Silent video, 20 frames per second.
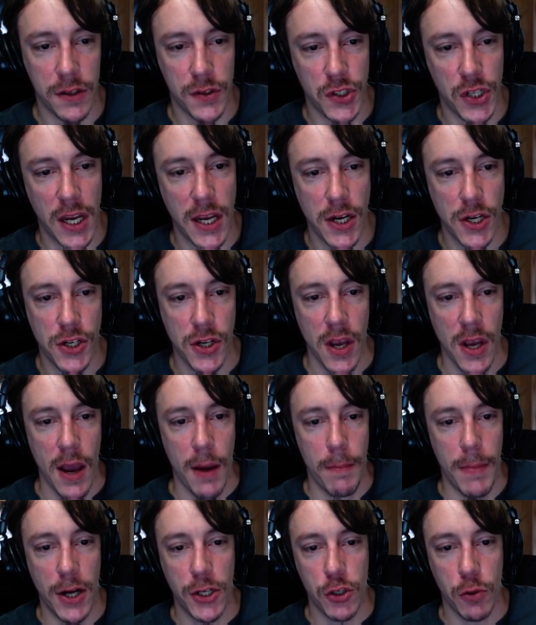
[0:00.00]
Exchange,
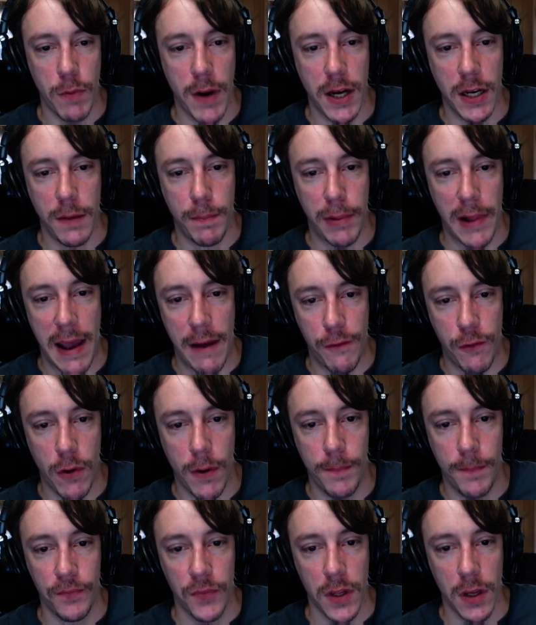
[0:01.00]
much-awaited
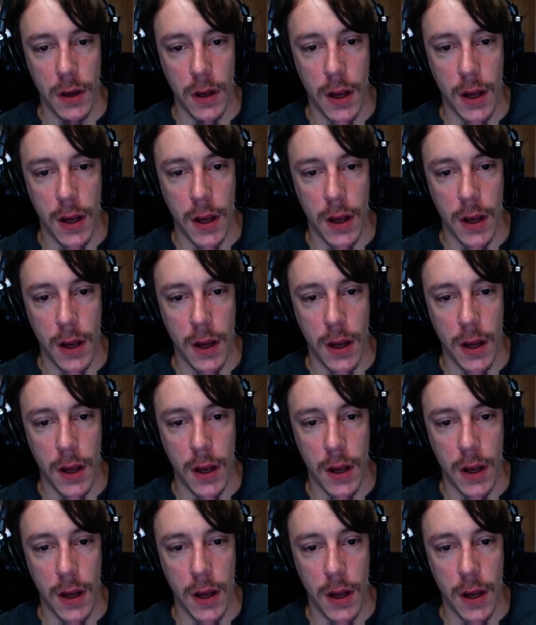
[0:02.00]
platform,